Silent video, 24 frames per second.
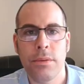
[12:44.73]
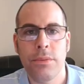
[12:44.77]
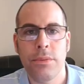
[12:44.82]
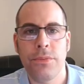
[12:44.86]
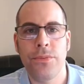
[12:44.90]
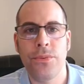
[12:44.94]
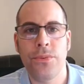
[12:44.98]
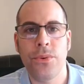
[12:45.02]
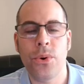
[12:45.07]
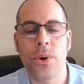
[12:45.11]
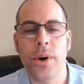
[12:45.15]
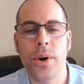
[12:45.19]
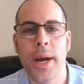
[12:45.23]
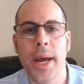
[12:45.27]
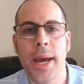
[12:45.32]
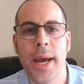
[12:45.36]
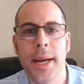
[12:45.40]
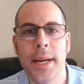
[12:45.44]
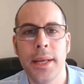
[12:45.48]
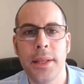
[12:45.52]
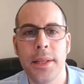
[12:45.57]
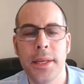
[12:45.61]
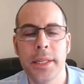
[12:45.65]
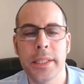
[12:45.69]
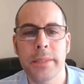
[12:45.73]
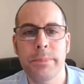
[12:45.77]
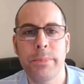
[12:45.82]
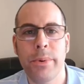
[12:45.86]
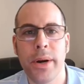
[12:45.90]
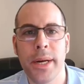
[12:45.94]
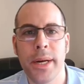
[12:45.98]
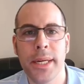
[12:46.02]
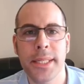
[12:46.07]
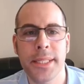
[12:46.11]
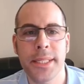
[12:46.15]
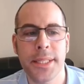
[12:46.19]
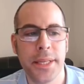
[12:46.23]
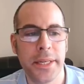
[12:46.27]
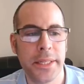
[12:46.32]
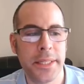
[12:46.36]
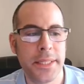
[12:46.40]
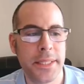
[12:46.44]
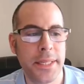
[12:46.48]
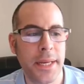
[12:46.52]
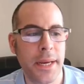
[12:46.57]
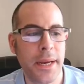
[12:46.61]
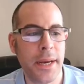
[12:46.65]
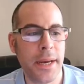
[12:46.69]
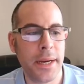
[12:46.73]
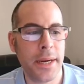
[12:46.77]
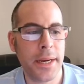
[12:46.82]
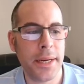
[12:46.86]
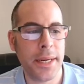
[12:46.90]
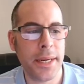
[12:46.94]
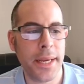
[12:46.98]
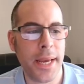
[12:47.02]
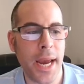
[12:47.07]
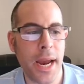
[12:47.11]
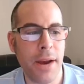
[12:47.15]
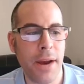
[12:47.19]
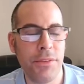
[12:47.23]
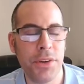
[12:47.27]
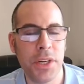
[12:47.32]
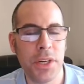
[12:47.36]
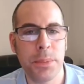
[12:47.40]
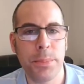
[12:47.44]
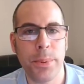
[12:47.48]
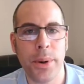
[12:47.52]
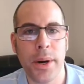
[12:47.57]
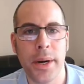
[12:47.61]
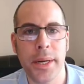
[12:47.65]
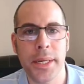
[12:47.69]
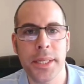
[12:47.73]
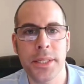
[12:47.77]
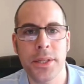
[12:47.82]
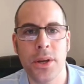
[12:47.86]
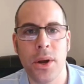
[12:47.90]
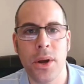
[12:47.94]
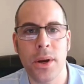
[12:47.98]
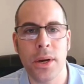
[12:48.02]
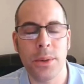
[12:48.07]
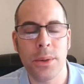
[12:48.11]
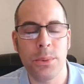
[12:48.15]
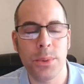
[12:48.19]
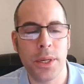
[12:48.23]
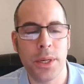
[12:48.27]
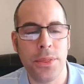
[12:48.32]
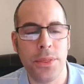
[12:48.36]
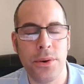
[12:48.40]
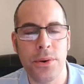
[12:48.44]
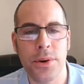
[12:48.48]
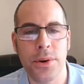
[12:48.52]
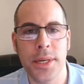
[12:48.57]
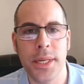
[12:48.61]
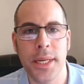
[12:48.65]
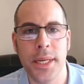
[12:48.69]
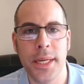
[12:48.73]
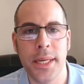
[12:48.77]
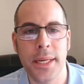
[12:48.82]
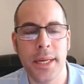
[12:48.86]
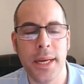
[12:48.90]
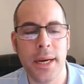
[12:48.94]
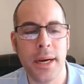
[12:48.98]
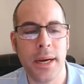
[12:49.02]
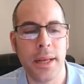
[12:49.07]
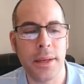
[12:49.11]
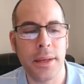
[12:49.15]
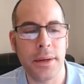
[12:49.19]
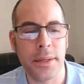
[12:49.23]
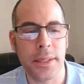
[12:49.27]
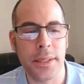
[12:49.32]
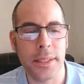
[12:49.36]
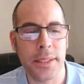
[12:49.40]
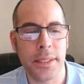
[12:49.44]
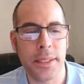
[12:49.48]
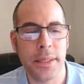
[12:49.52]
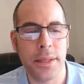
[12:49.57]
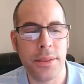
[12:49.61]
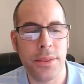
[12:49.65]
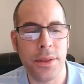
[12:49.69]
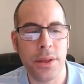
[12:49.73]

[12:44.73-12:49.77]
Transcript: Four analysts priced this stock and the average price target was $13.